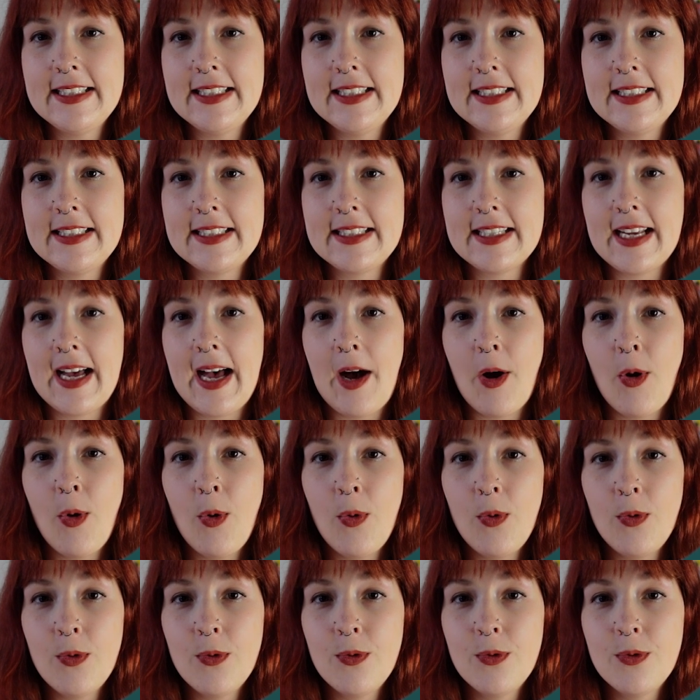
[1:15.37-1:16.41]

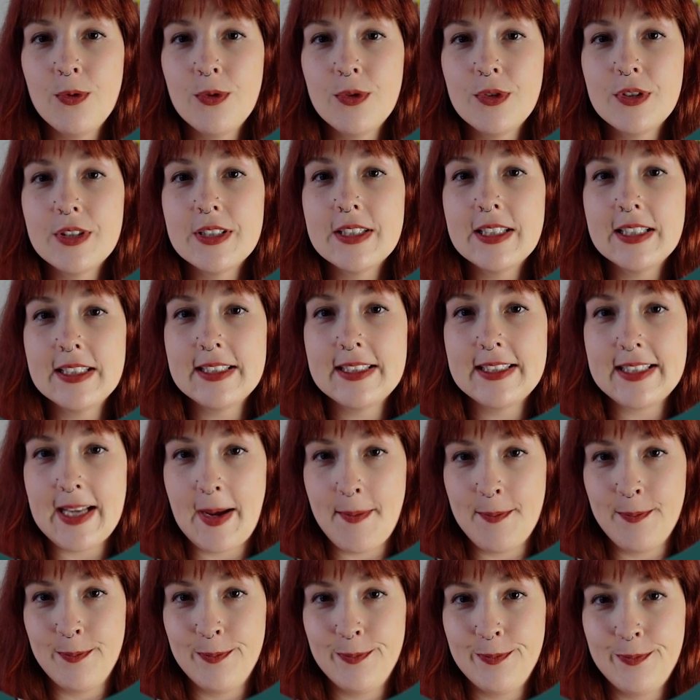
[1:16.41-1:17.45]
sau, some.